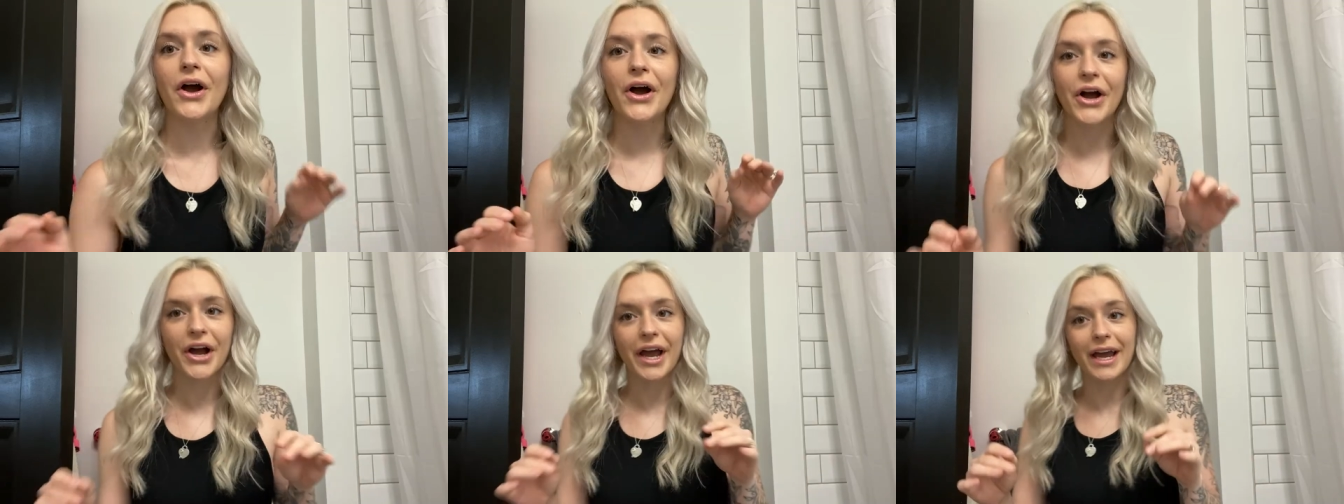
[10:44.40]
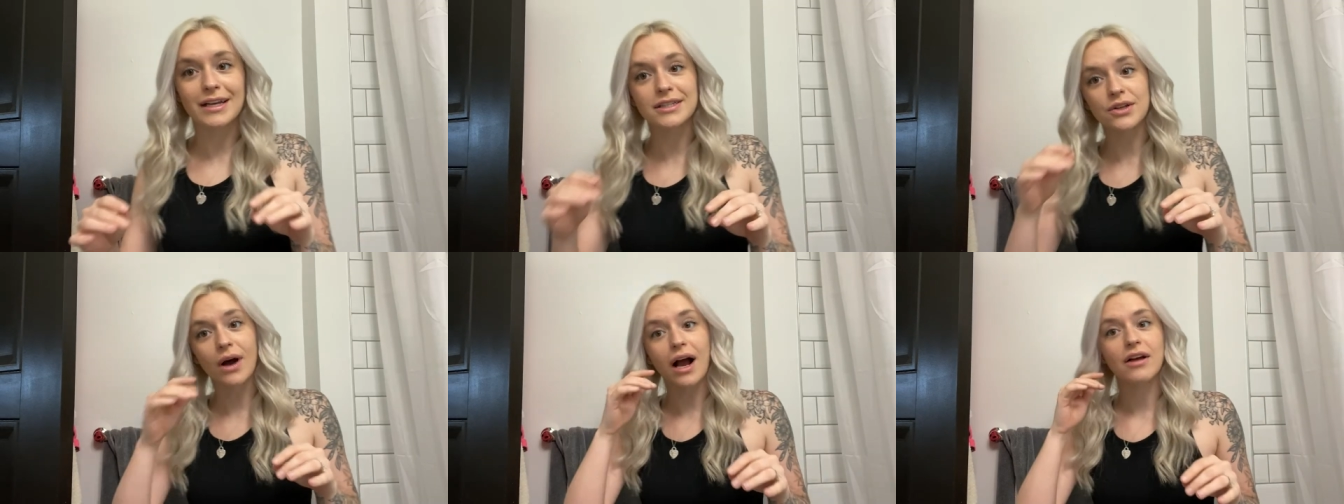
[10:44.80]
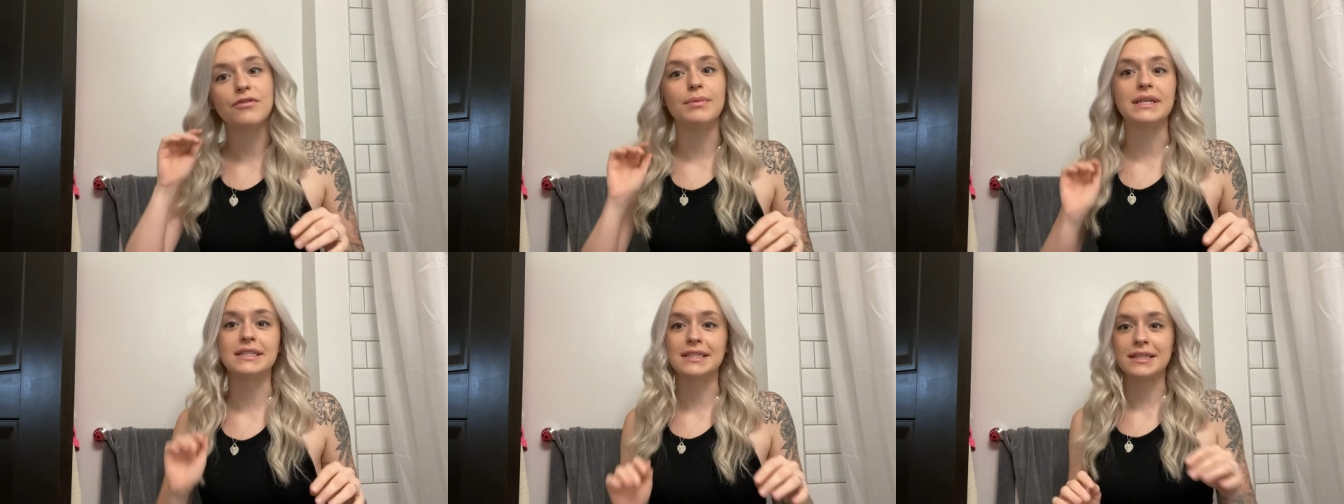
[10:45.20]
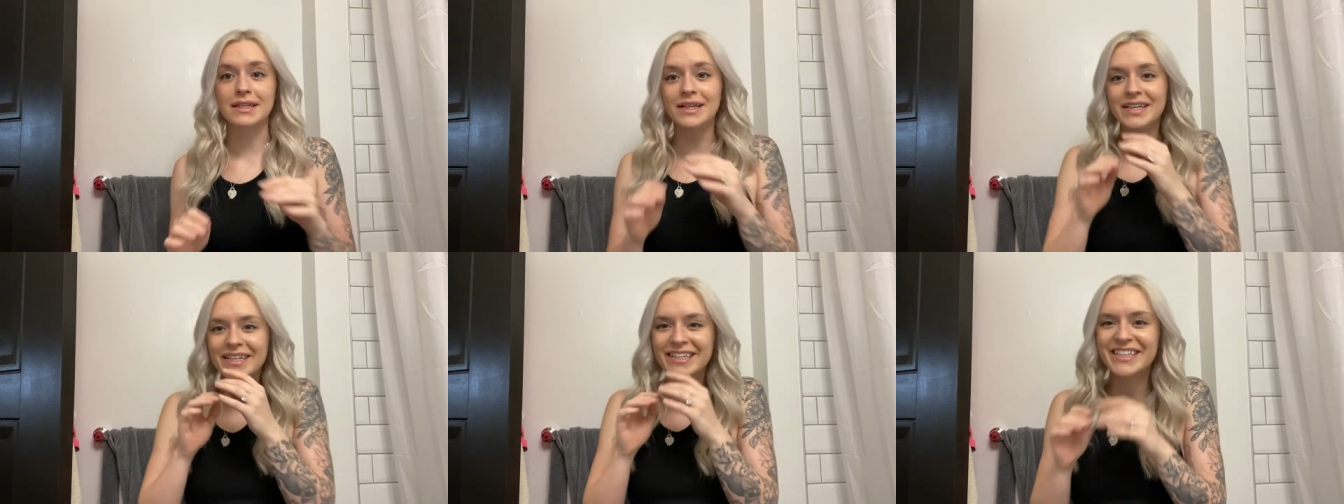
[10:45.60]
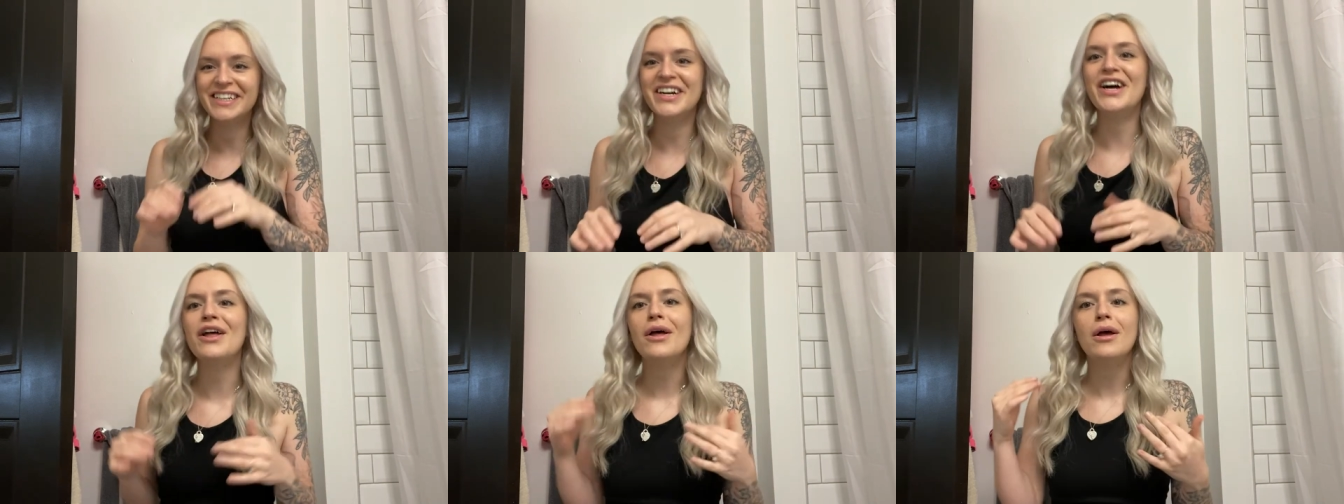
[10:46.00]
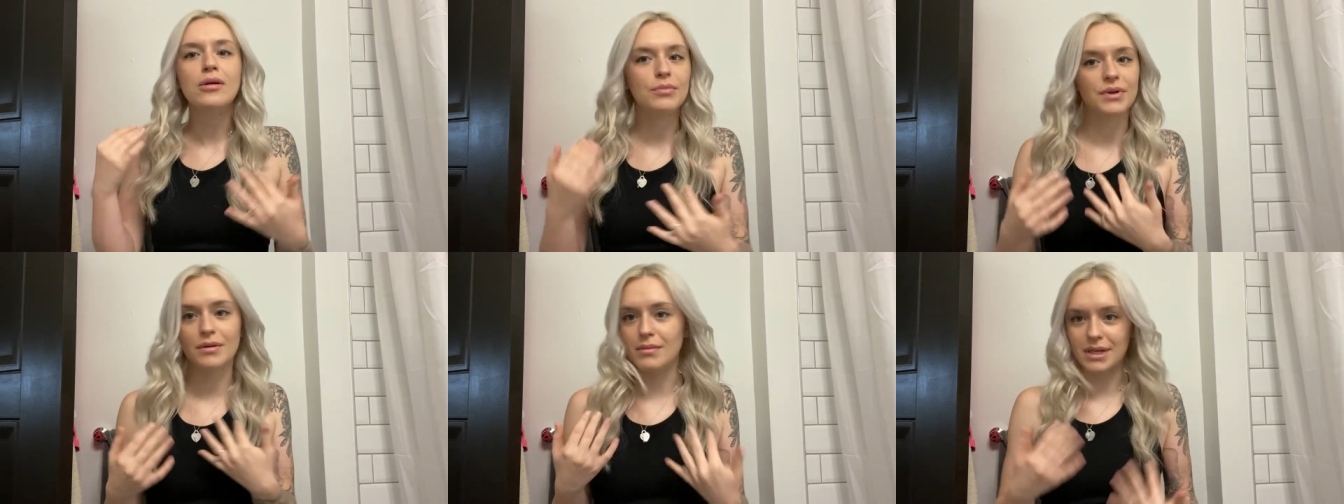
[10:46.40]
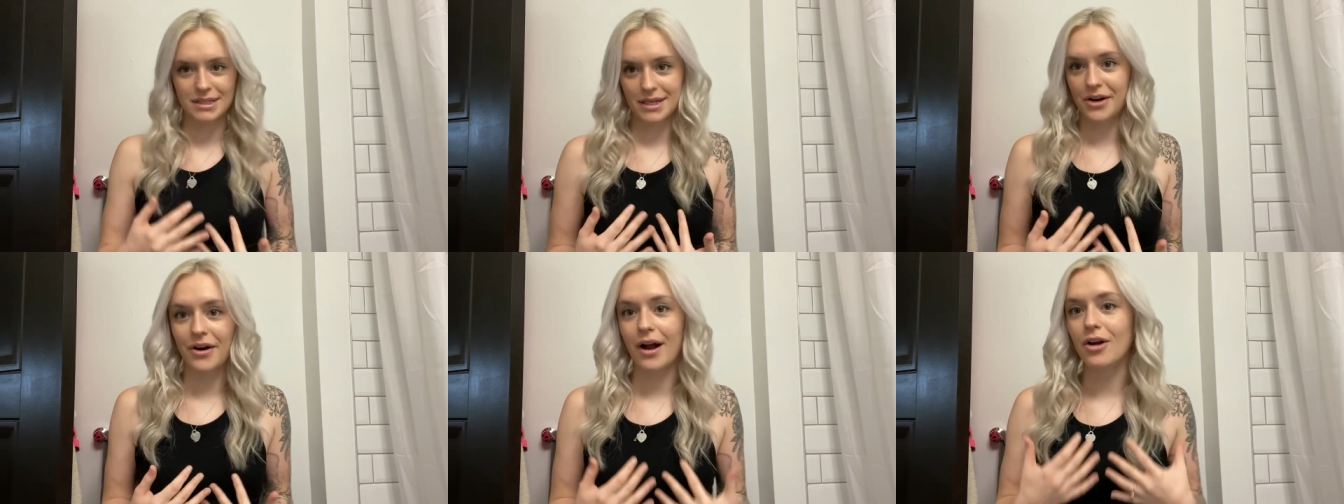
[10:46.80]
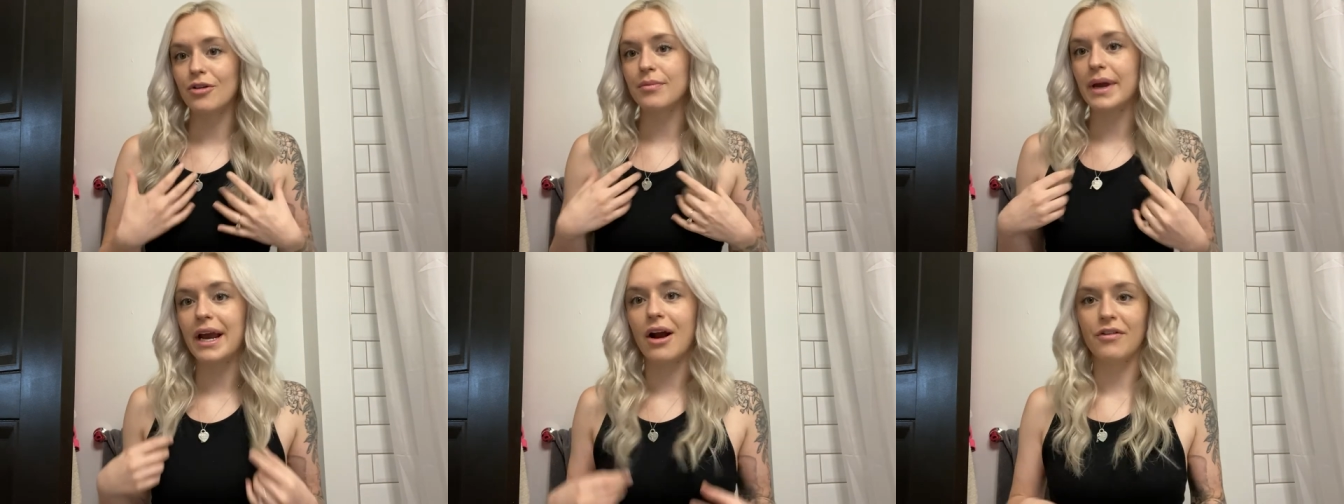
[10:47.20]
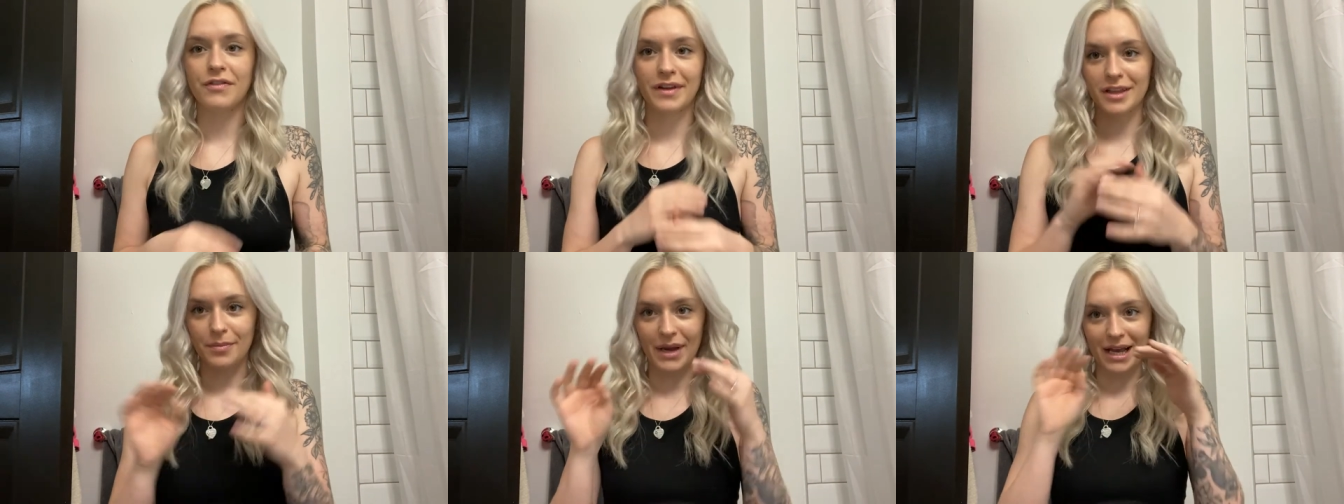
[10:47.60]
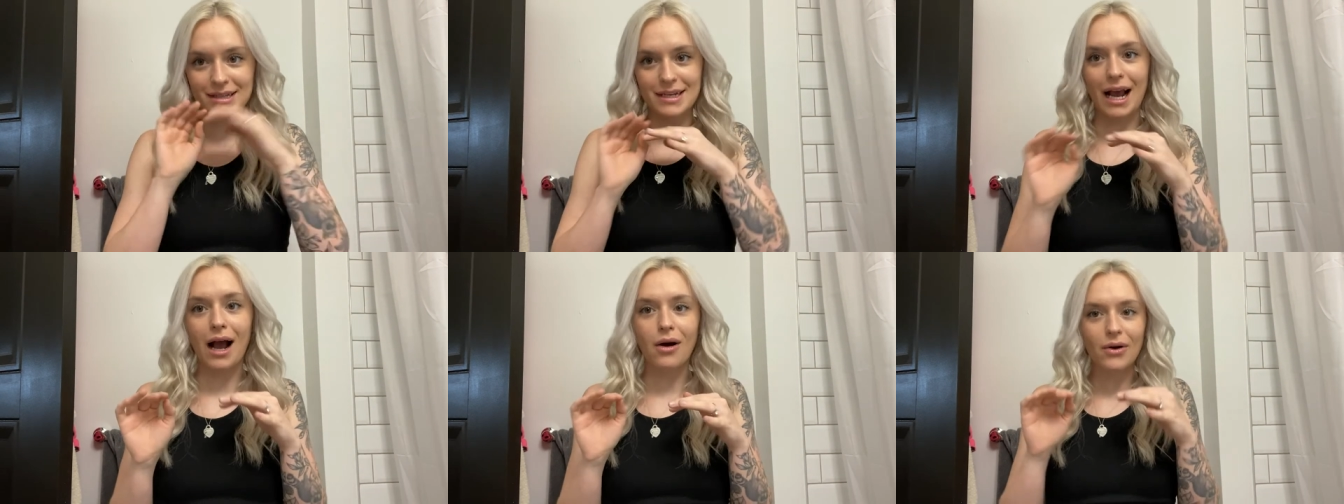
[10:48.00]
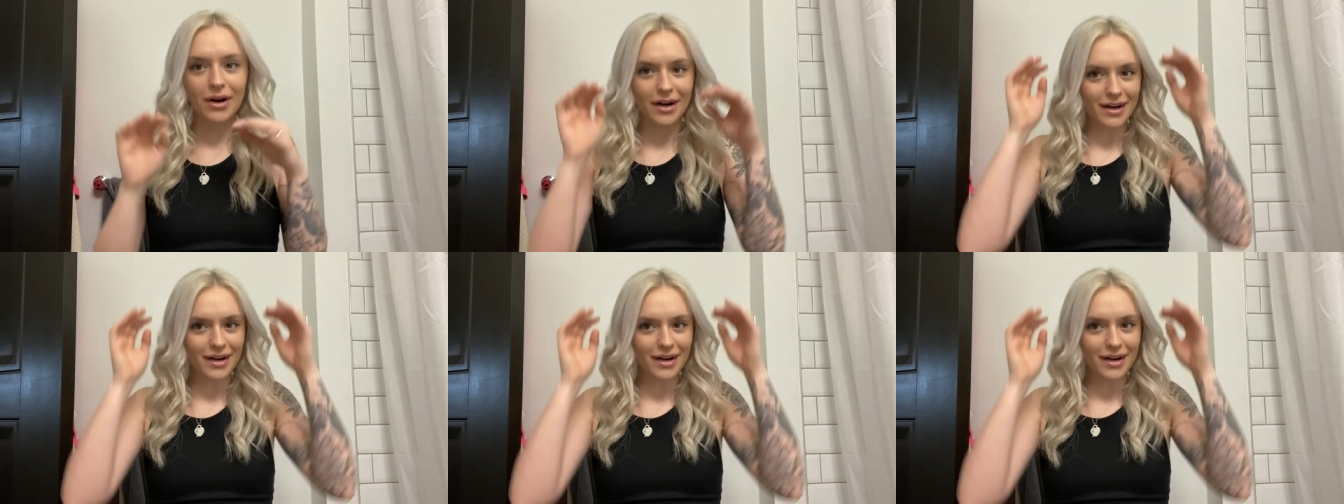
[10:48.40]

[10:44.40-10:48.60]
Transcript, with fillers: Okay, so I've basically been messing around with my hair for like the past hour.